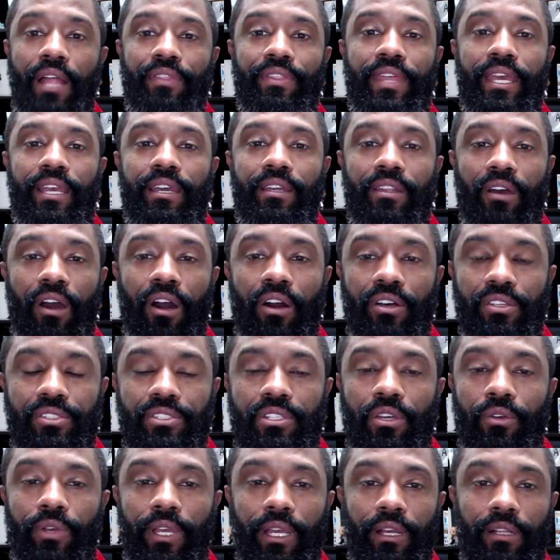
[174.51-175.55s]
They could
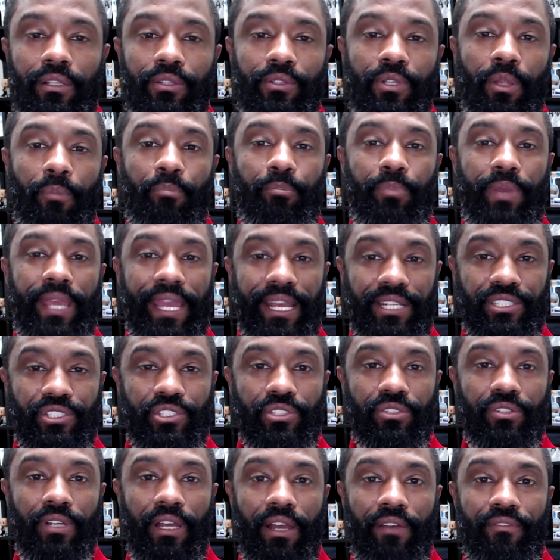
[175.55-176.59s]
also include a
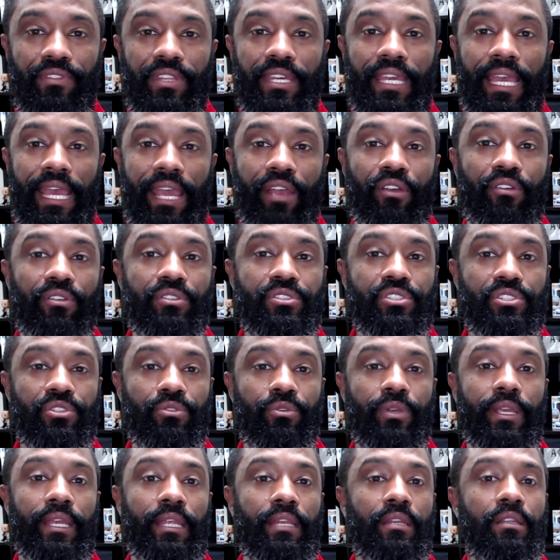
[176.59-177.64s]
picture of the error
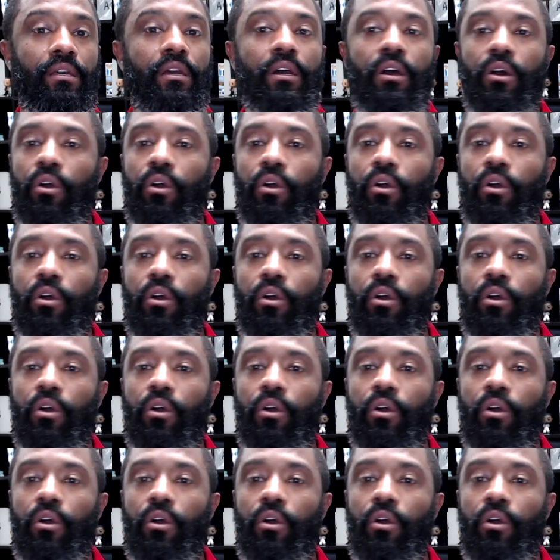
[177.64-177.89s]
screen